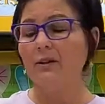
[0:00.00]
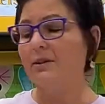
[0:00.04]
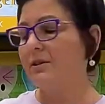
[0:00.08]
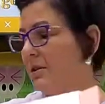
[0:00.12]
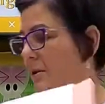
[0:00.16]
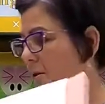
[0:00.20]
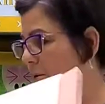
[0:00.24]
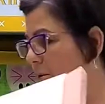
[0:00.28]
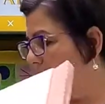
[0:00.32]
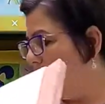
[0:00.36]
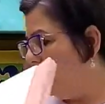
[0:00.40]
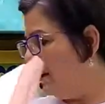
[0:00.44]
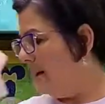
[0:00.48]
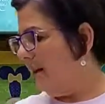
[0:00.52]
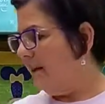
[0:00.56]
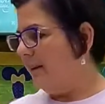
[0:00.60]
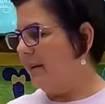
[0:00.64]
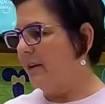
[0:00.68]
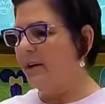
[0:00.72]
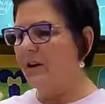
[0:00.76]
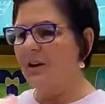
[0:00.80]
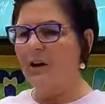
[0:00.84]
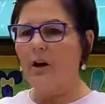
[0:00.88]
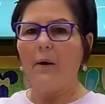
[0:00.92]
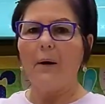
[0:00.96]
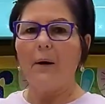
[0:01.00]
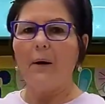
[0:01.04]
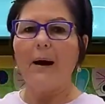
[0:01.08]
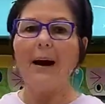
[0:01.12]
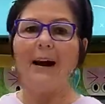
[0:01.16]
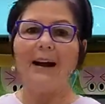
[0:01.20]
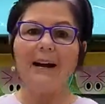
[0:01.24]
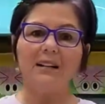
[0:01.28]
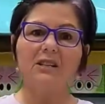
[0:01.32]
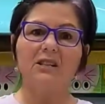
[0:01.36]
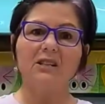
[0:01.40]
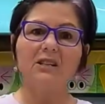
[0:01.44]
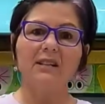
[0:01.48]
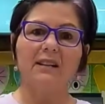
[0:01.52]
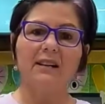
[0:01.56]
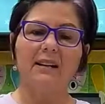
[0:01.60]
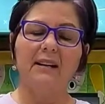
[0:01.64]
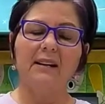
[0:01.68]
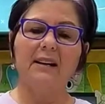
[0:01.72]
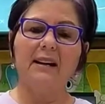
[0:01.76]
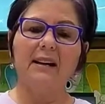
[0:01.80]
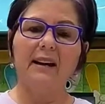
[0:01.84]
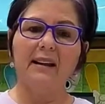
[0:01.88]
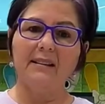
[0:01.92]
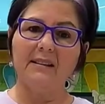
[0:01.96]
So there you go. I actually
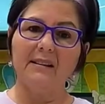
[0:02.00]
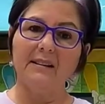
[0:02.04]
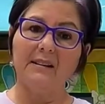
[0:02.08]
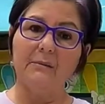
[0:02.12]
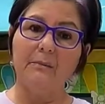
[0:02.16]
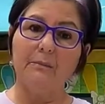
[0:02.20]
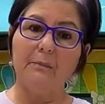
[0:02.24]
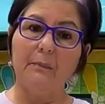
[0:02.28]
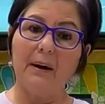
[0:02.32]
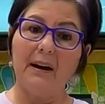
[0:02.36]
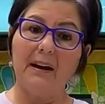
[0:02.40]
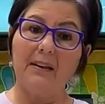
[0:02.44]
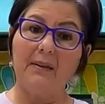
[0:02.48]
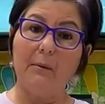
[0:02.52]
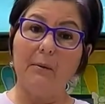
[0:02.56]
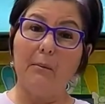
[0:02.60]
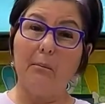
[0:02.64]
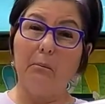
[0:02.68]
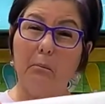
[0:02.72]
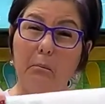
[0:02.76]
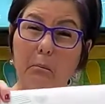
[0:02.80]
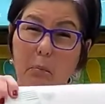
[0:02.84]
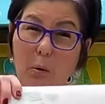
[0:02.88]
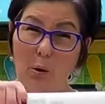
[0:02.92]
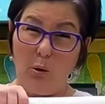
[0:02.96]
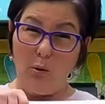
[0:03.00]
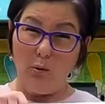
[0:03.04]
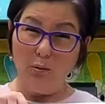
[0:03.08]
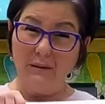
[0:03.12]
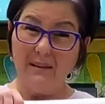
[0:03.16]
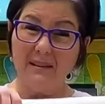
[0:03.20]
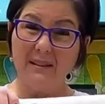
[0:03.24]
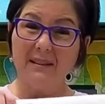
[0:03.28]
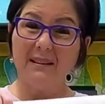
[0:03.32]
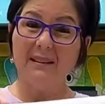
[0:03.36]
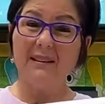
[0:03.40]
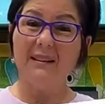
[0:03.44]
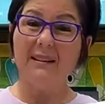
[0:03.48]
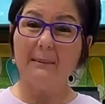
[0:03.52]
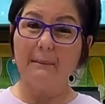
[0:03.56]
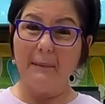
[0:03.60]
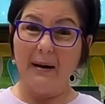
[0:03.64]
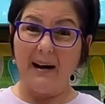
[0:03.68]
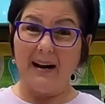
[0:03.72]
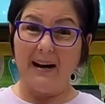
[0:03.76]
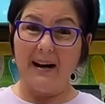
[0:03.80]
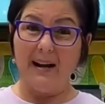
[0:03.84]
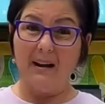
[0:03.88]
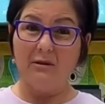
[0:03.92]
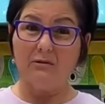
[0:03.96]
get this by the bolt in
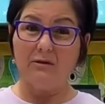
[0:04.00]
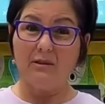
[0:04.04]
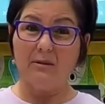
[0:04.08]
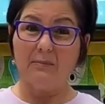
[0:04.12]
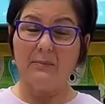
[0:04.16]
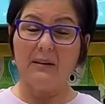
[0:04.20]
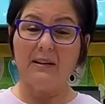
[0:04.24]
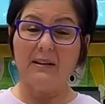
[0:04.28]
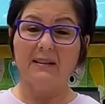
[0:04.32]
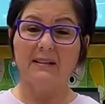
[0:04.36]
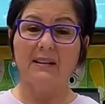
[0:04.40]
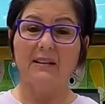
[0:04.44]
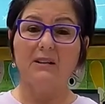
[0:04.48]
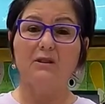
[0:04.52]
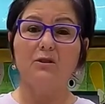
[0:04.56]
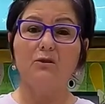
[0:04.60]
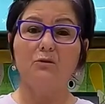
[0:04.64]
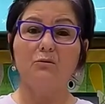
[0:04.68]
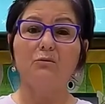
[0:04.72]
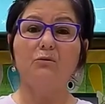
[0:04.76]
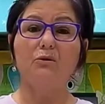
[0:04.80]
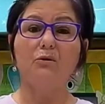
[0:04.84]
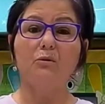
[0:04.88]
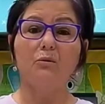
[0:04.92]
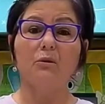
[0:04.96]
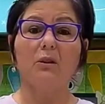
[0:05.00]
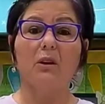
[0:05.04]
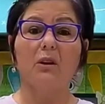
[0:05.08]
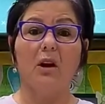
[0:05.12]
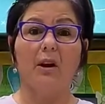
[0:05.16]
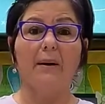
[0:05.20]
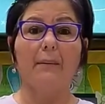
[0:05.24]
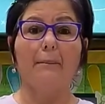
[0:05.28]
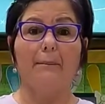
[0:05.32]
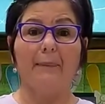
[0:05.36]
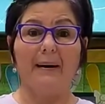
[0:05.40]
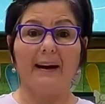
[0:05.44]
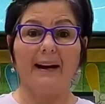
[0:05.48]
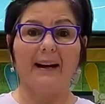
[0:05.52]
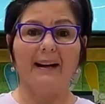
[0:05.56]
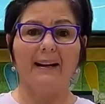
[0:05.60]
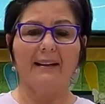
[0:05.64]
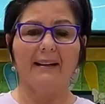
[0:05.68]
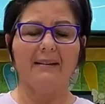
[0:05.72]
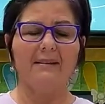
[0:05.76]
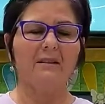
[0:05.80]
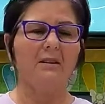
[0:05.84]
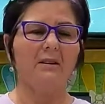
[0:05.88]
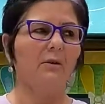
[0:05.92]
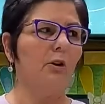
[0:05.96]
my house because I do a lot of
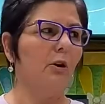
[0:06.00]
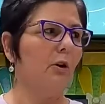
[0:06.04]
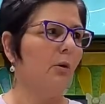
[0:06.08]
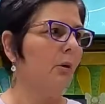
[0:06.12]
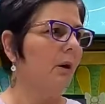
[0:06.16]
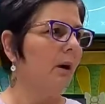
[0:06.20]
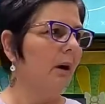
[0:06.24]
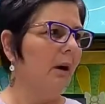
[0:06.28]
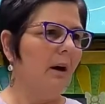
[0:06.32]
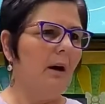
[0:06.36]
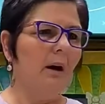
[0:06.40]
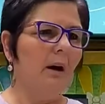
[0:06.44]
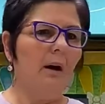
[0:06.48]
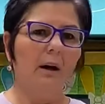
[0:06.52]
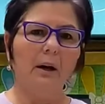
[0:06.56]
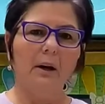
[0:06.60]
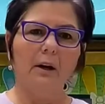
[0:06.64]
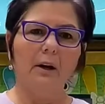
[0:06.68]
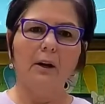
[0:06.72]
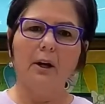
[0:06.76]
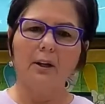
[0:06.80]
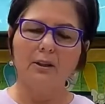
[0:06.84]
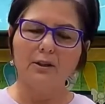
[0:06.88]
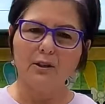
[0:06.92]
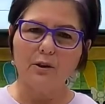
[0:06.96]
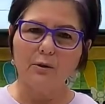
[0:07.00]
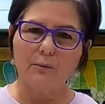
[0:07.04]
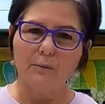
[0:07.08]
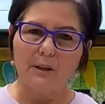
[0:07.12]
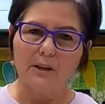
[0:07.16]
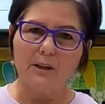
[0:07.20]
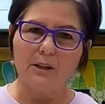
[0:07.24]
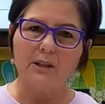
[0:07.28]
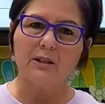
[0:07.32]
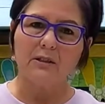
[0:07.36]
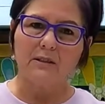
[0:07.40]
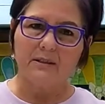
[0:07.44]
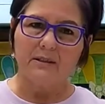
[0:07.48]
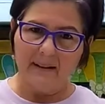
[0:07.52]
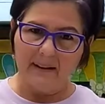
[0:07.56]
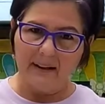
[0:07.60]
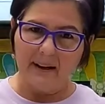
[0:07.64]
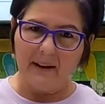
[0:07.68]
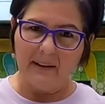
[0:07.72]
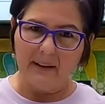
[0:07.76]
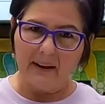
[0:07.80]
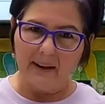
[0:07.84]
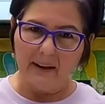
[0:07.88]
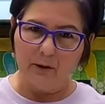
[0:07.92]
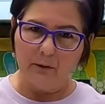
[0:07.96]
bags, although not so much
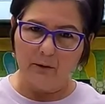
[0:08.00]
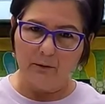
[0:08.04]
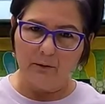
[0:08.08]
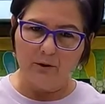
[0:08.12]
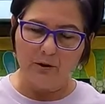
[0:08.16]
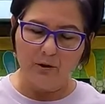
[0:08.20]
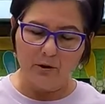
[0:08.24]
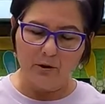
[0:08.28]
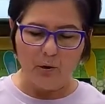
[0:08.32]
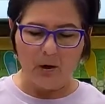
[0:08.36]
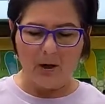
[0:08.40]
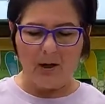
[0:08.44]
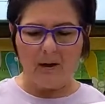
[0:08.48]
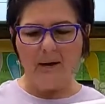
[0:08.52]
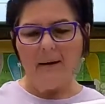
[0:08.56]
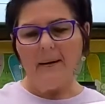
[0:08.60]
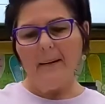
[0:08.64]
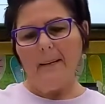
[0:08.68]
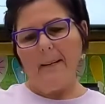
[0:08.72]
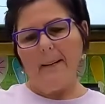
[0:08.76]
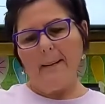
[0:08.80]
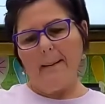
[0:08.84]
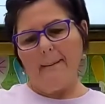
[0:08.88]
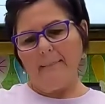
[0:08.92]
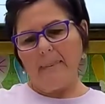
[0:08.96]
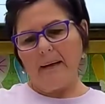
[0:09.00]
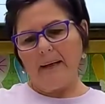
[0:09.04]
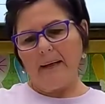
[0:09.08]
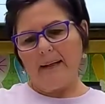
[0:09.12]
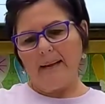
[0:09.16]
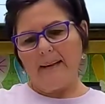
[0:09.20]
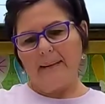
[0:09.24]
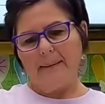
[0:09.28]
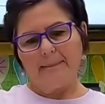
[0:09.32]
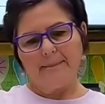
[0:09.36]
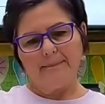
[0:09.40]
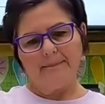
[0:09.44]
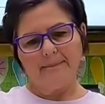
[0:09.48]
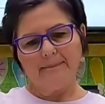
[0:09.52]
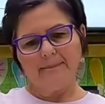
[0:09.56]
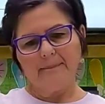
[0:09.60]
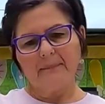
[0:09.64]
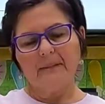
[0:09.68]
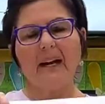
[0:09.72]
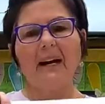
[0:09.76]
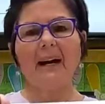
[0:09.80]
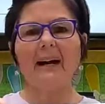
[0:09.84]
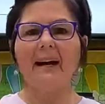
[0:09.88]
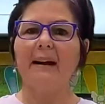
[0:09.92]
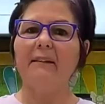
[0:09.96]
now that I own the store, but
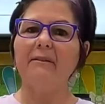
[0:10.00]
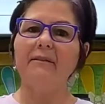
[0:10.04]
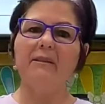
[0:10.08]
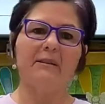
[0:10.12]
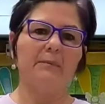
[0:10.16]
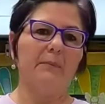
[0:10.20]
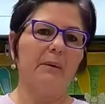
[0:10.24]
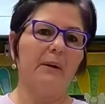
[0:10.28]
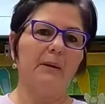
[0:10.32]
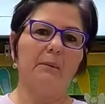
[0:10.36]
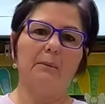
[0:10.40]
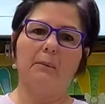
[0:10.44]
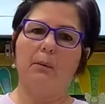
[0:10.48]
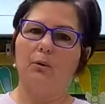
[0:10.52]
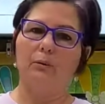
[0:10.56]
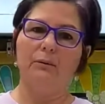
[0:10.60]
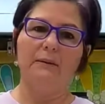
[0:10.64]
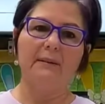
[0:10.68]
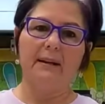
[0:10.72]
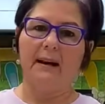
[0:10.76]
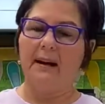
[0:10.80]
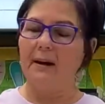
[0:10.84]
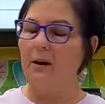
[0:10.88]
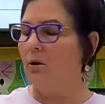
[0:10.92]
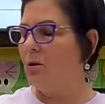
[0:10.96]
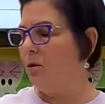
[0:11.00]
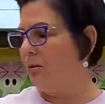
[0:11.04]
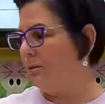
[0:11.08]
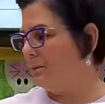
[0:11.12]
I have this by the bolt at home.